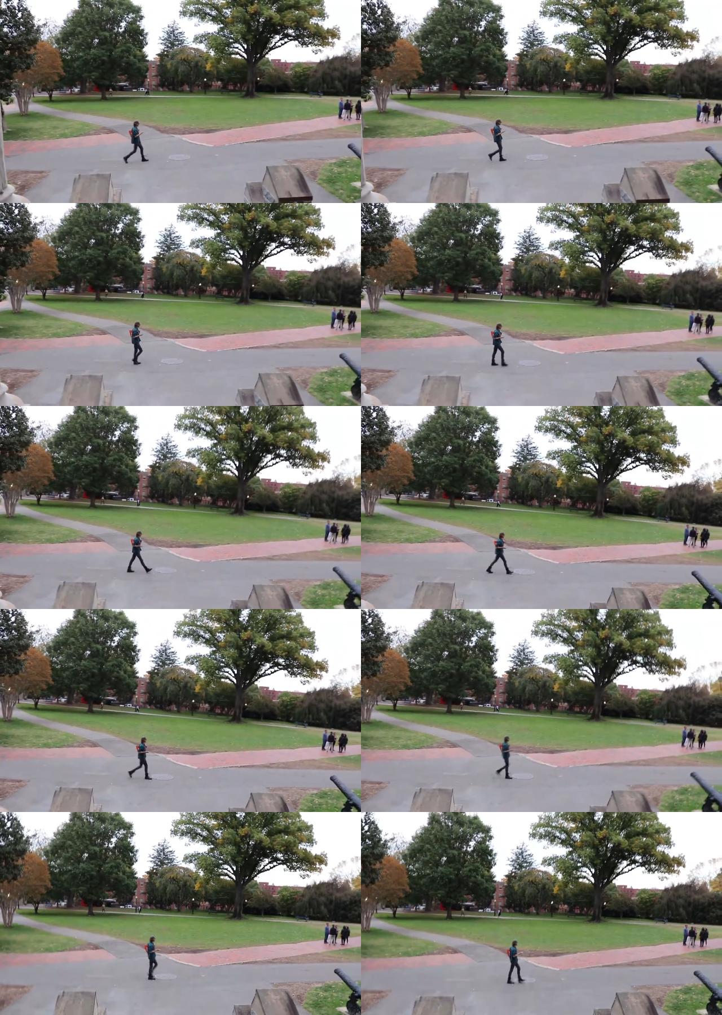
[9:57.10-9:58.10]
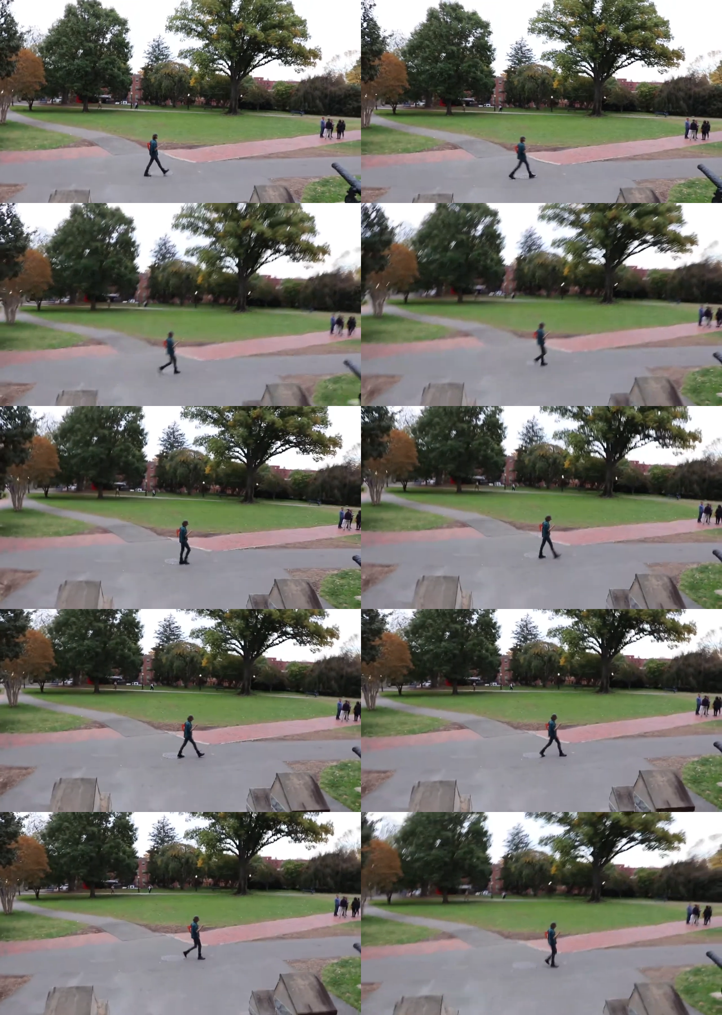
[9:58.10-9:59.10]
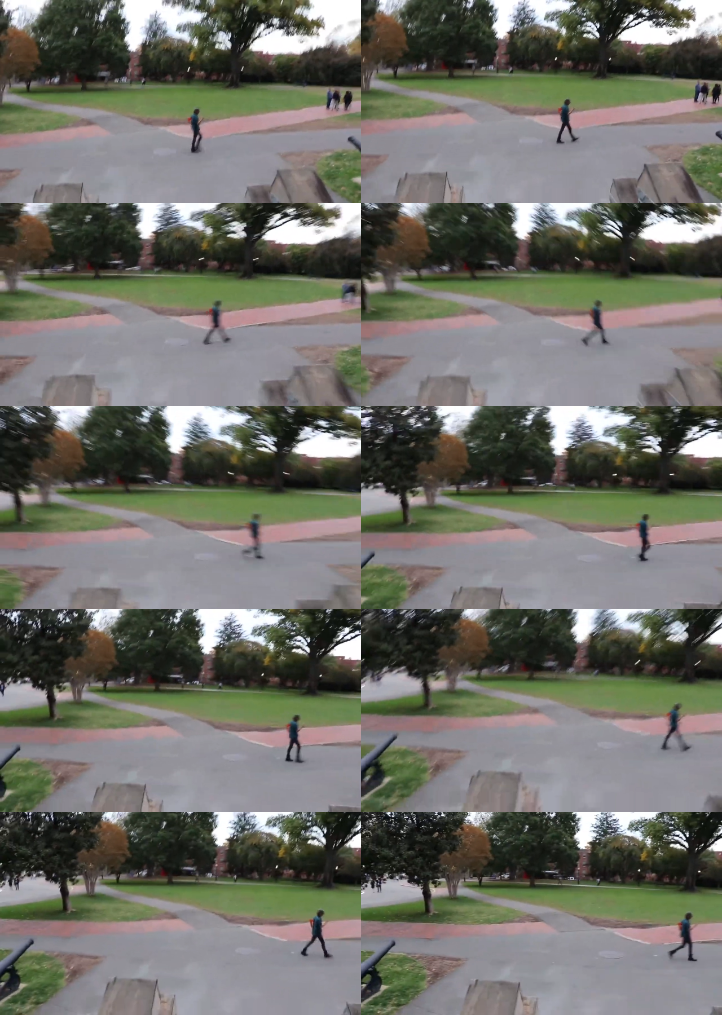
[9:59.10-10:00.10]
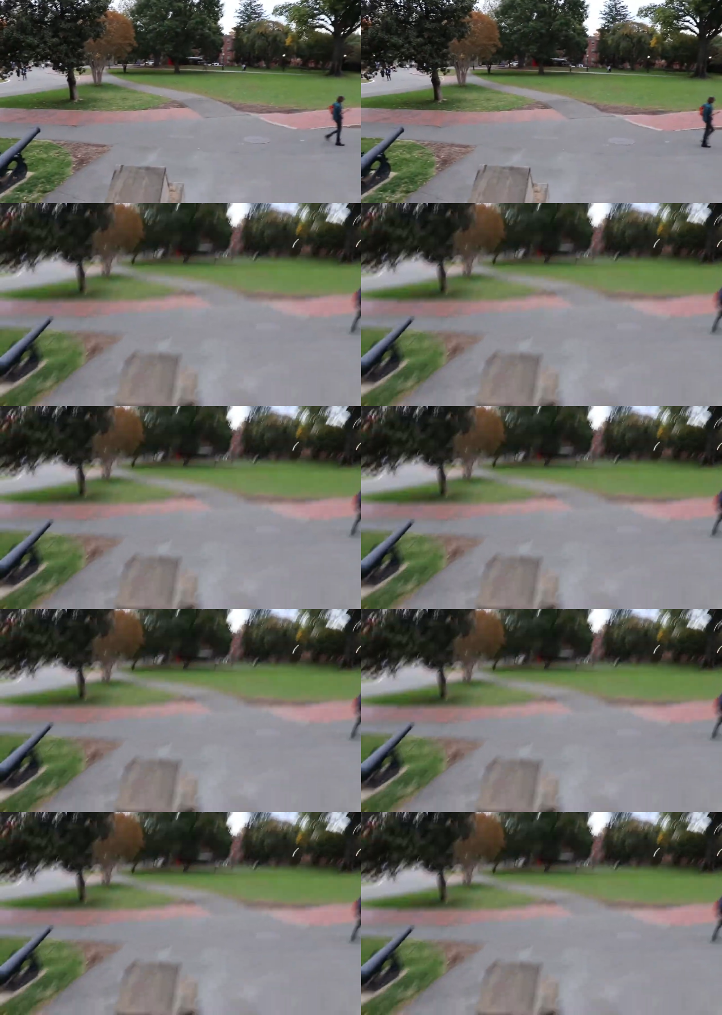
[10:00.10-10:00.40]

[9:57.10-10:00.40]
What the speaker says: Nobody's mouth can be seen.